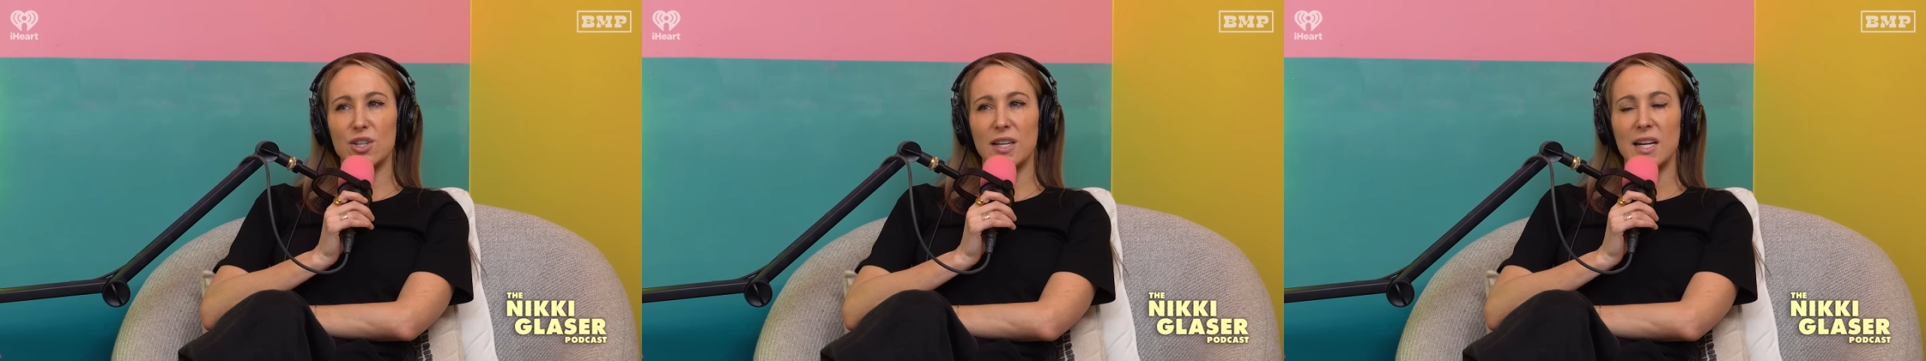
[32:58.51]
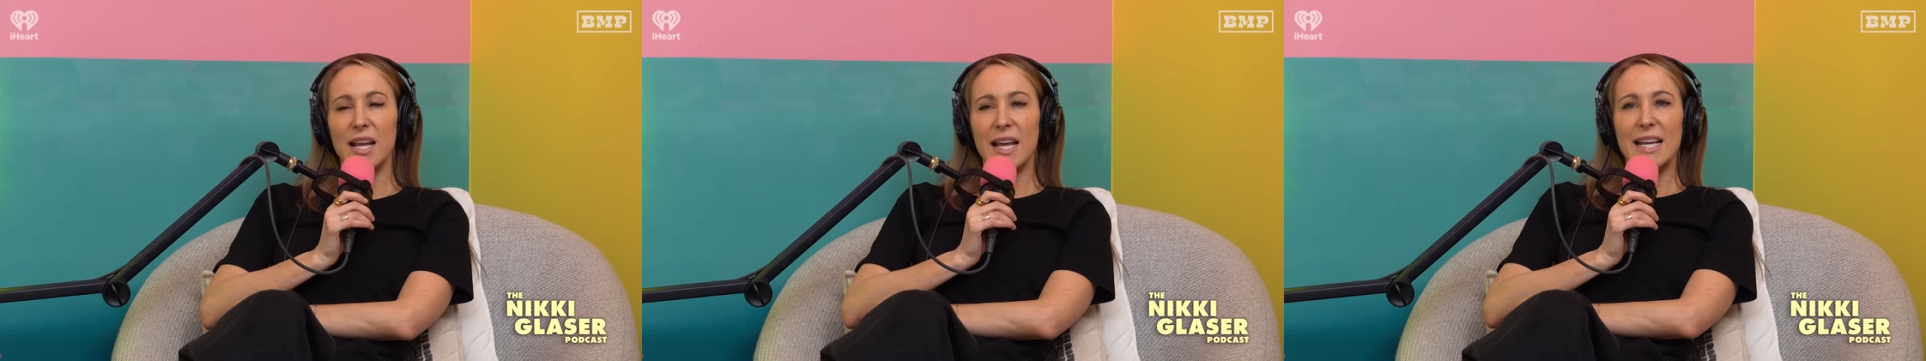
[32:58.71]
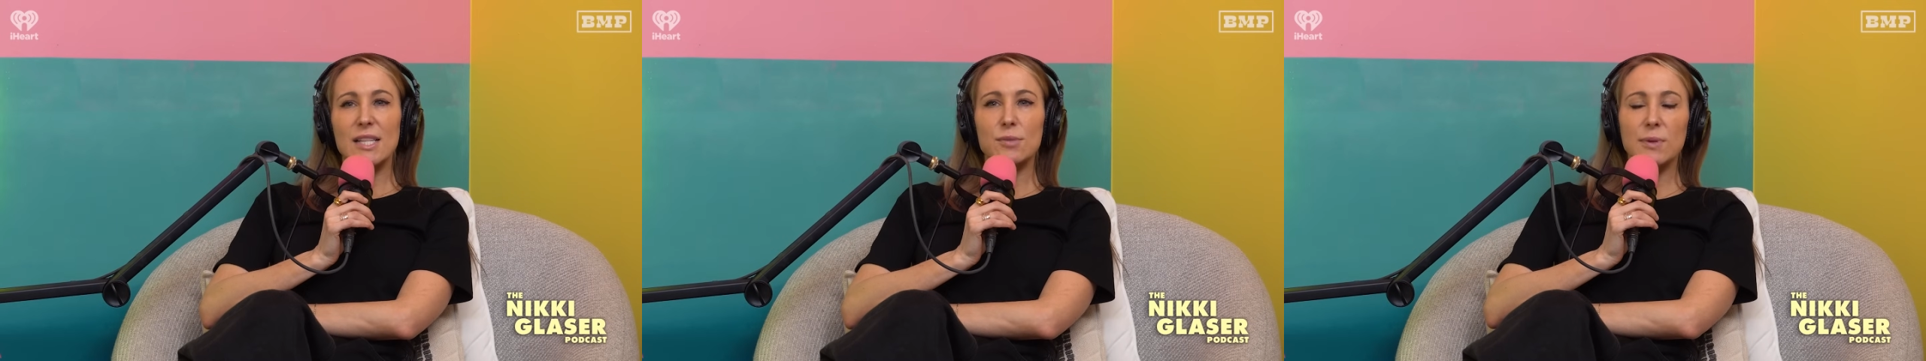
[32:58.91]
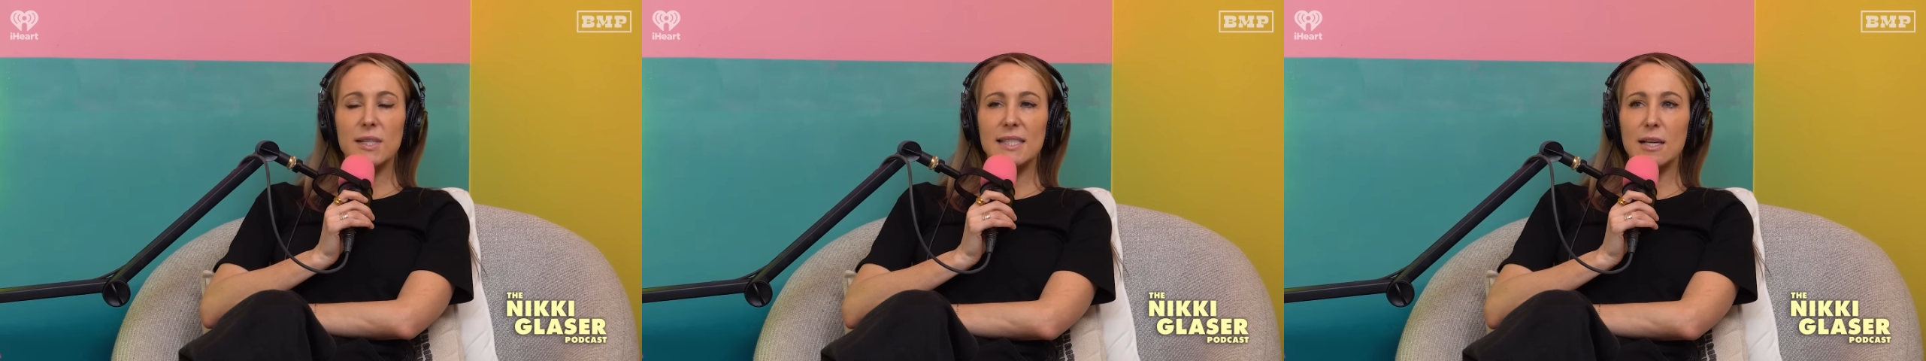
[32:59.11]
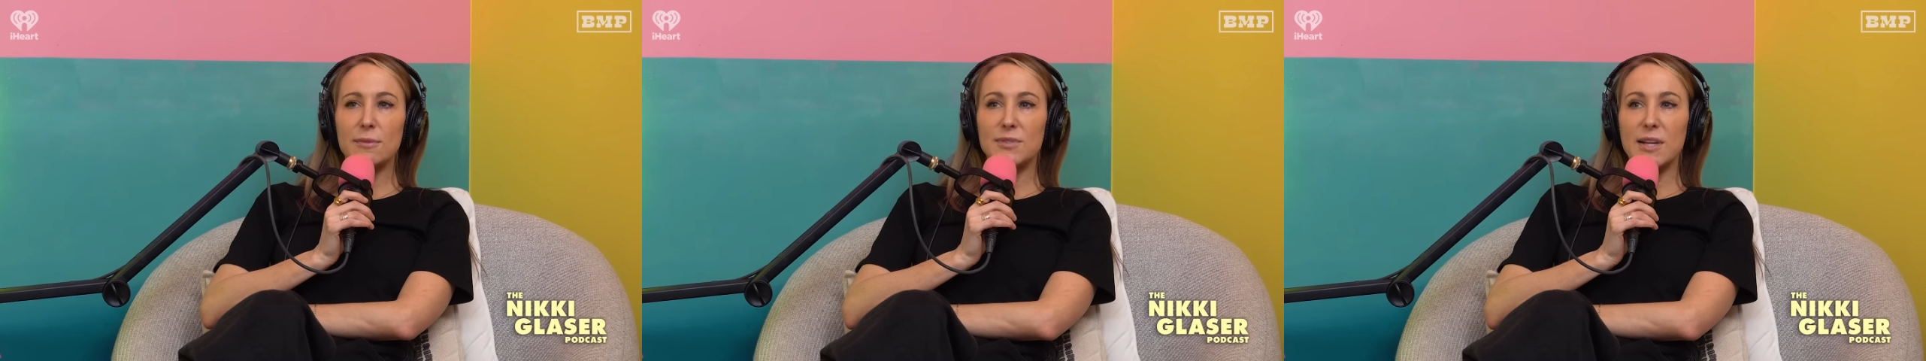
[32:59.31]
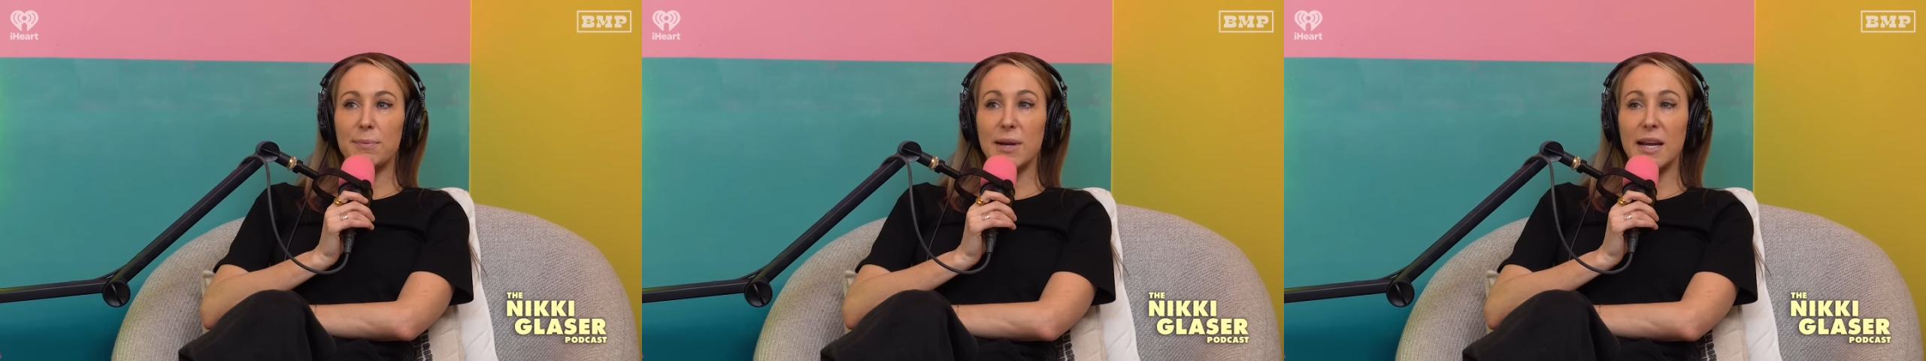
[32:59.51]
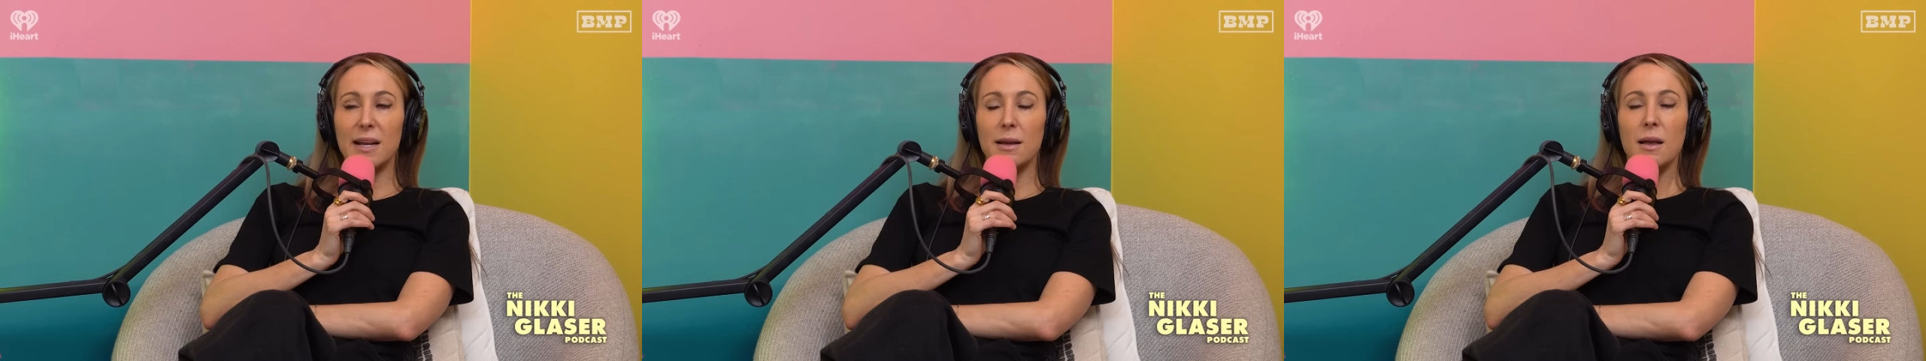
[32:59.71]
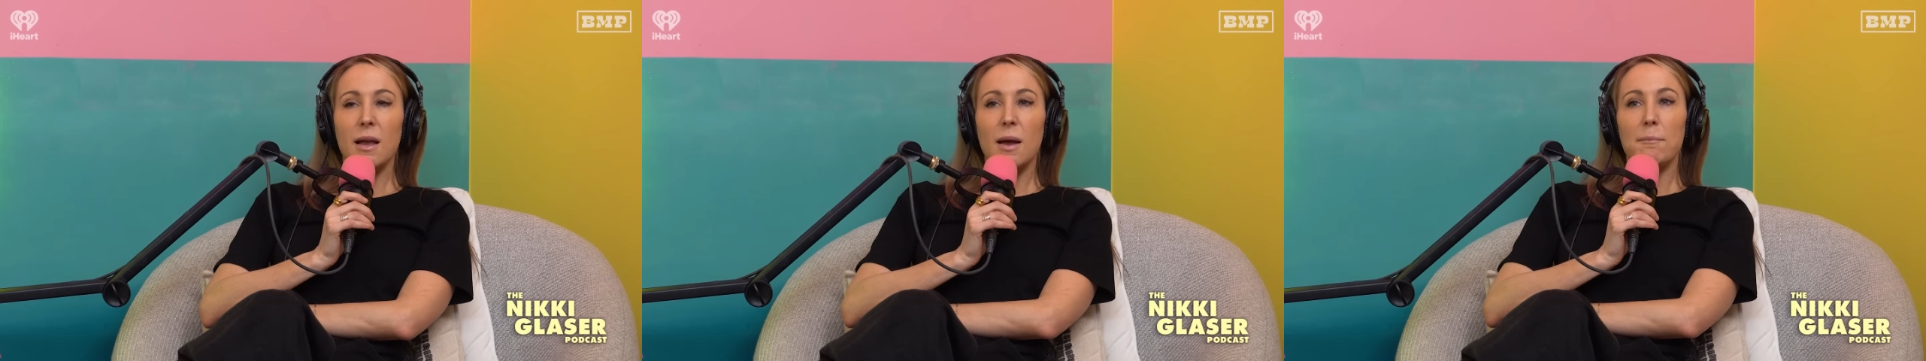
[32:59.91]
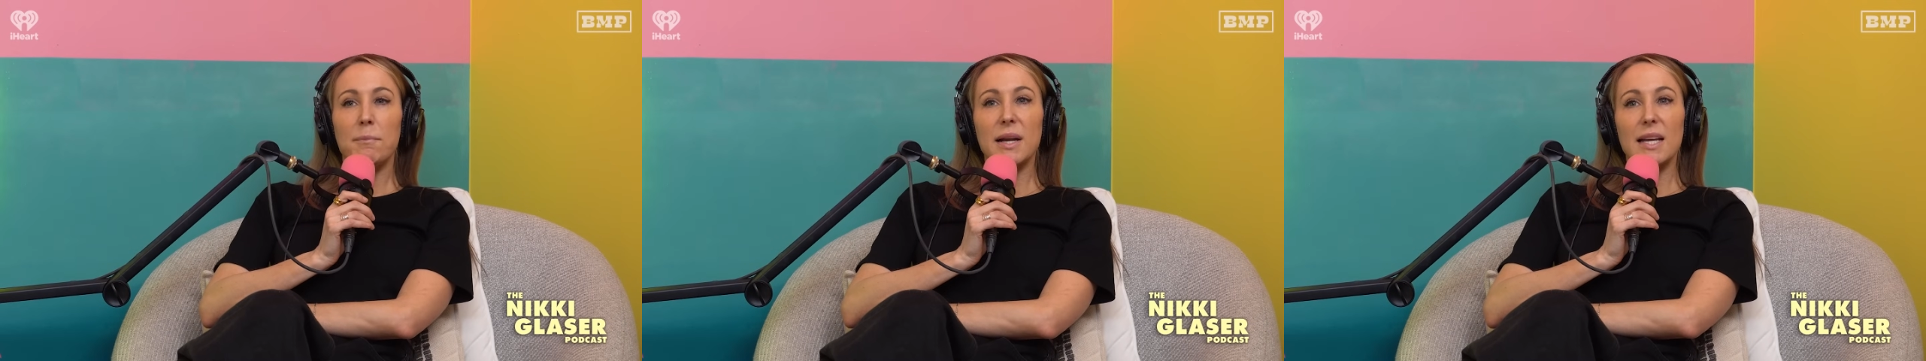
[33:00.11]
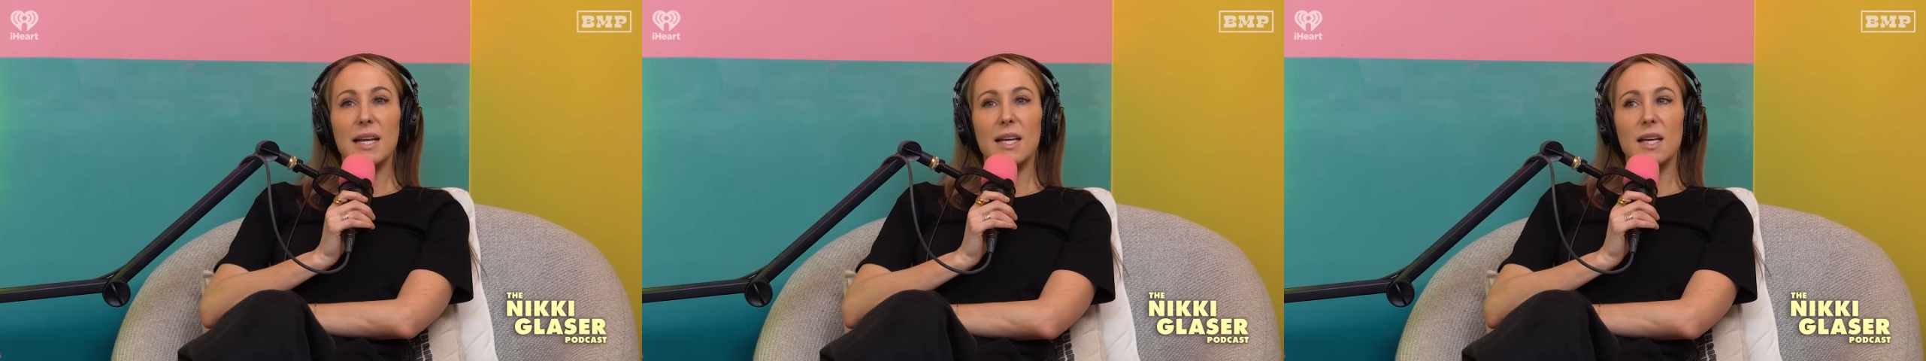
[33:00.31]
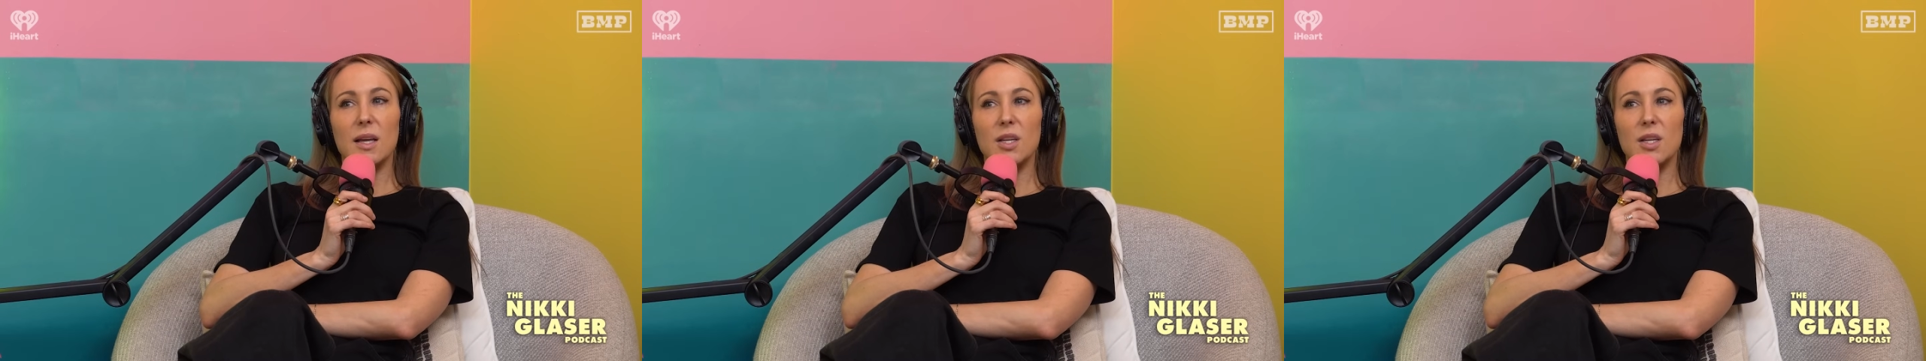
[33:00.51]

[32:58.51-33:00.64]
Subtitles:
and he's really self-deprecating, but.